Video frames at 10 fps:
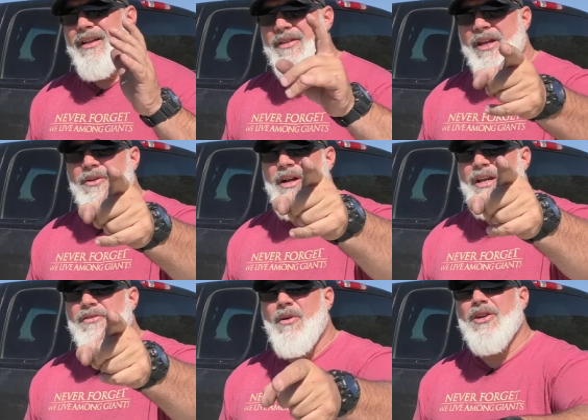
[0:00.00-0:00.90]
Thank you
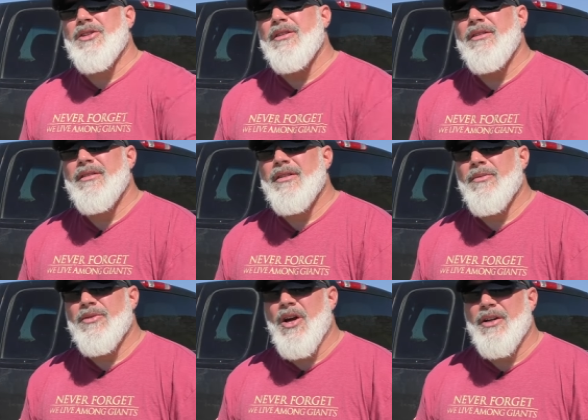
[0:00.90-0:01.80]
guys for watching, and
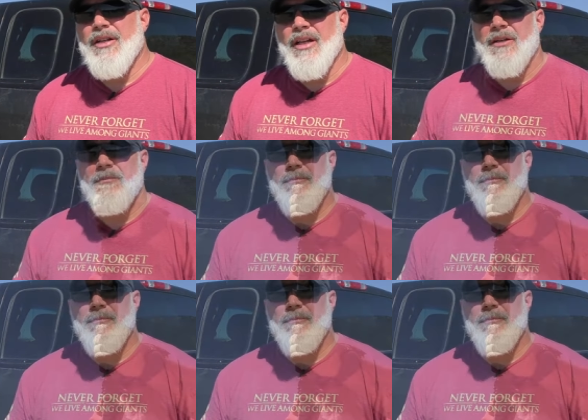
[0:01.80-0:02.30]
we'll talk to you later.